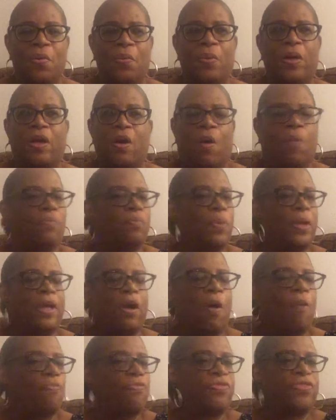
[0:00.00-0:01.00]
We're going we're
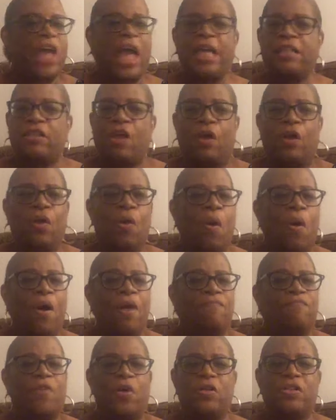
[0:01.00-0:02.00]
gonna thank the
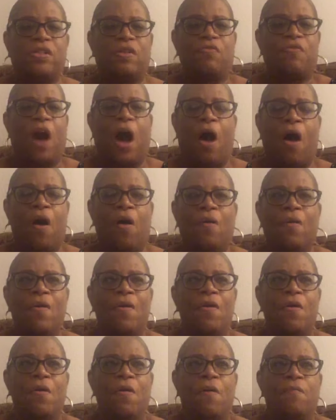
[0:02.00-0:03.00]
Lord, first of all,
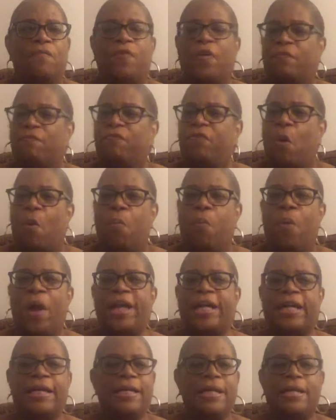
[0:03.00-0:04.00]
for, for
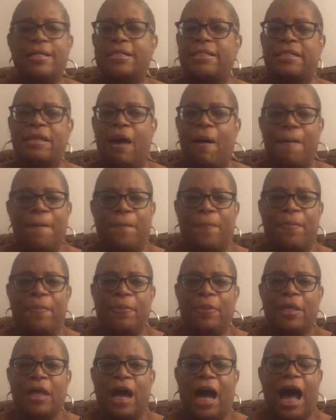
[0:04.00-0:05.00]
waking us up
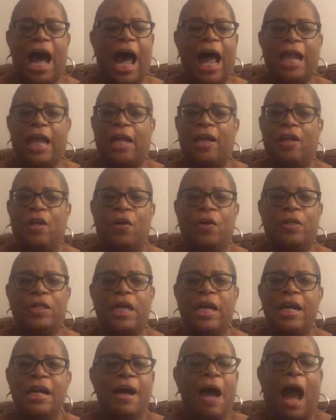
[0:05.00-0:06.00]

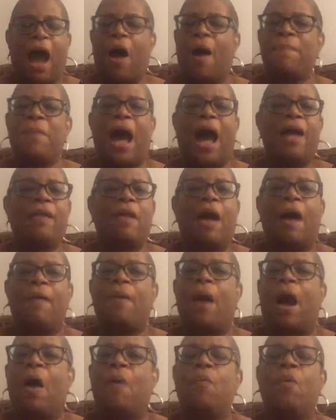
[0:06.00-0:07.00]
Hallelujah. I,
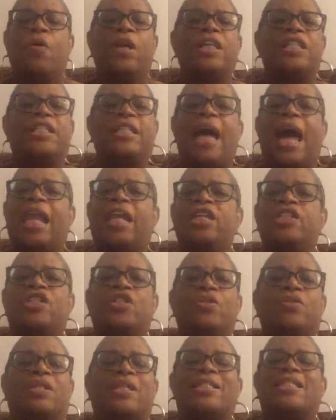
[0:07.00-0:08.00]
I, I want to challenge
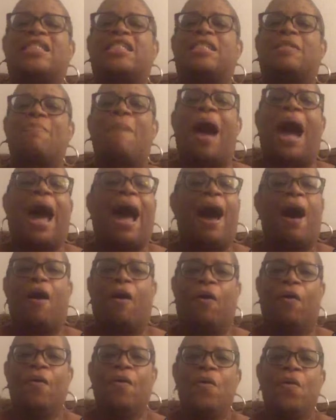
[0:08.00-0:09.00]
you to smile.
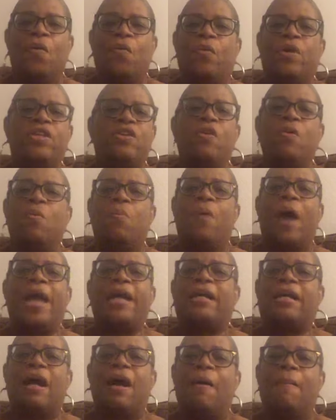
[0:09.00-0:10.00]
When you
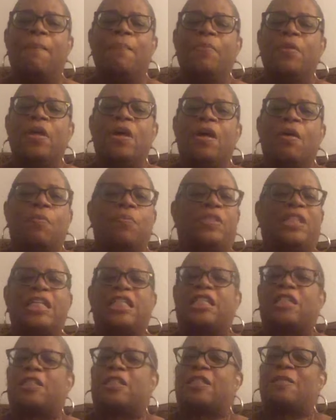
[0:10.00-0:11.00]
wake up,
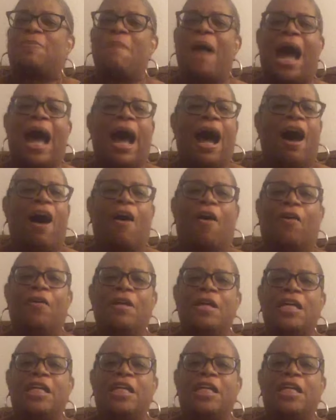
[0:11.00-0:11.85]
just smile.